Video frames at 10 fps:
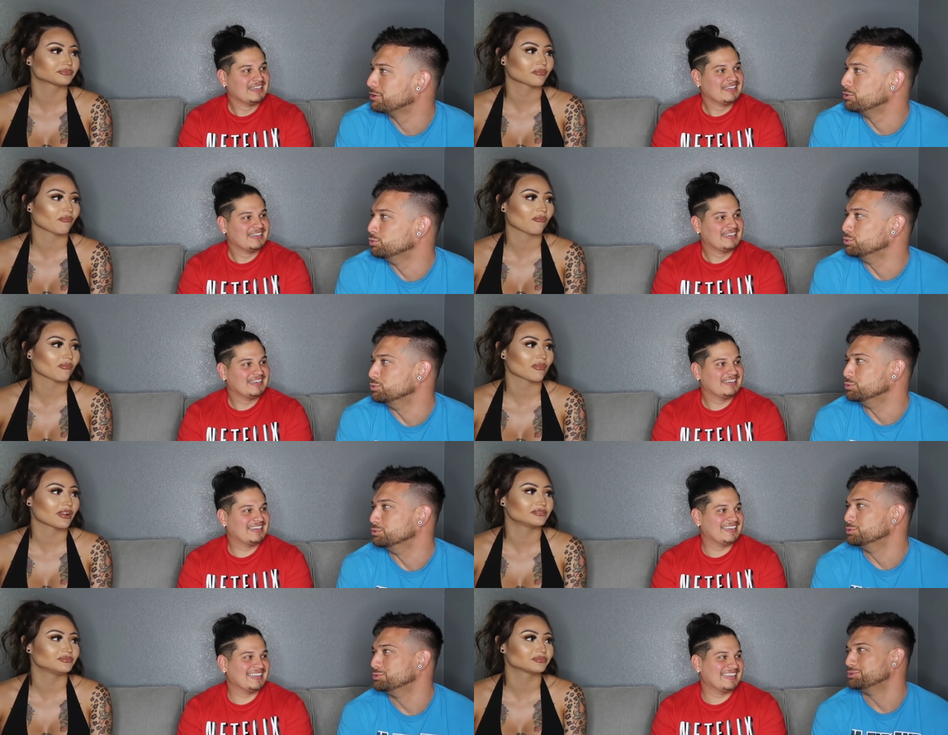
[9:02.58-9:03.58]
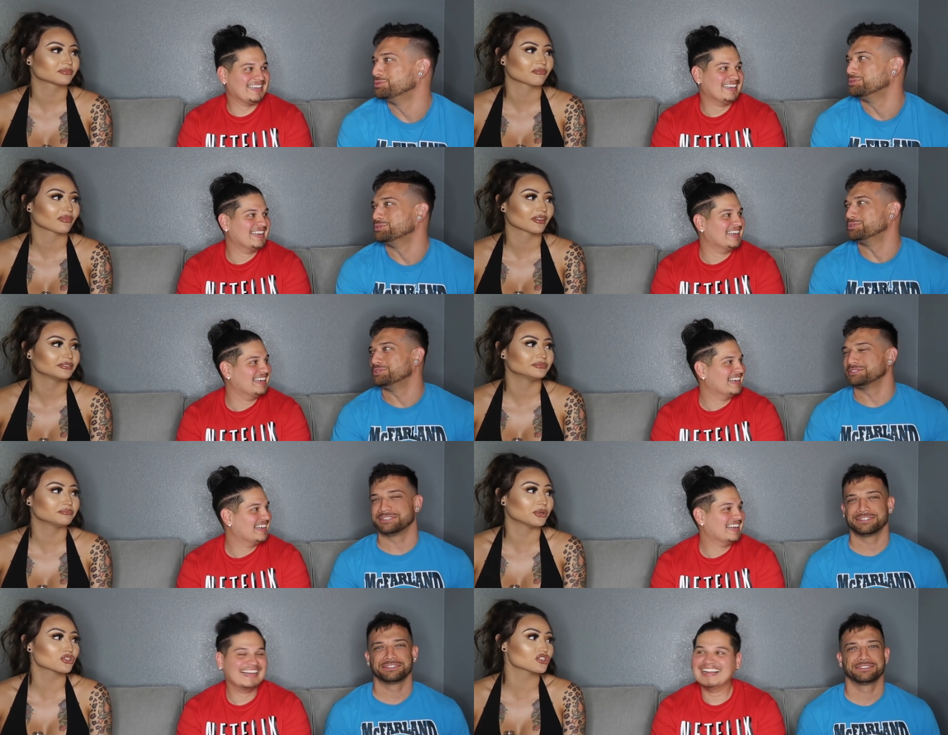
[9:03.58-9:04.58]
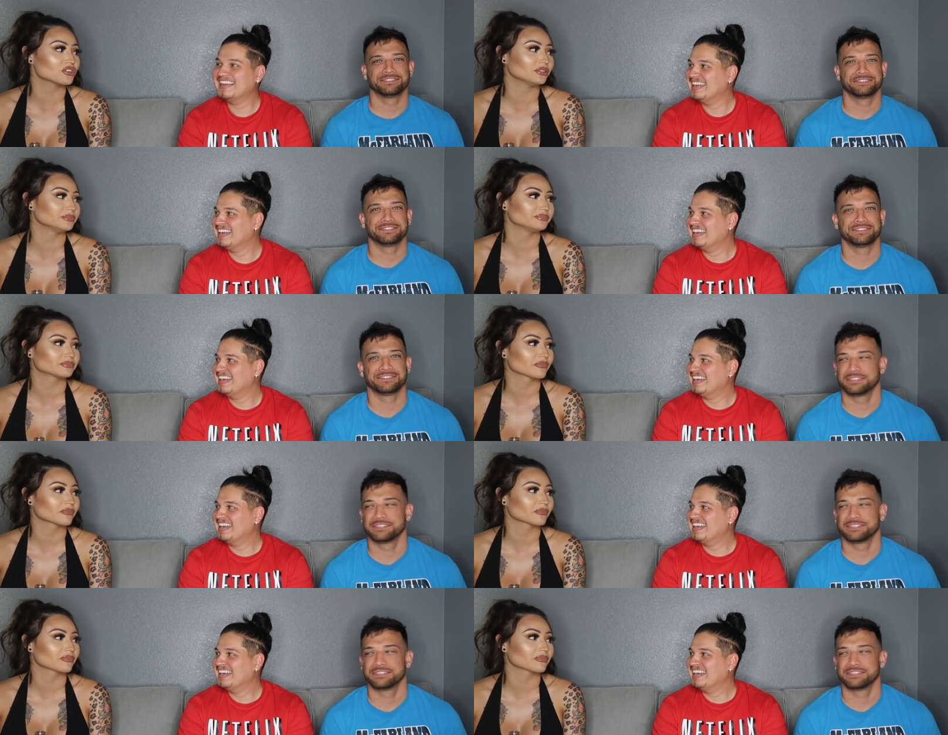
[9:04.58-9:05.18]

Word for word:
Speaker 1: Oh. You both should know.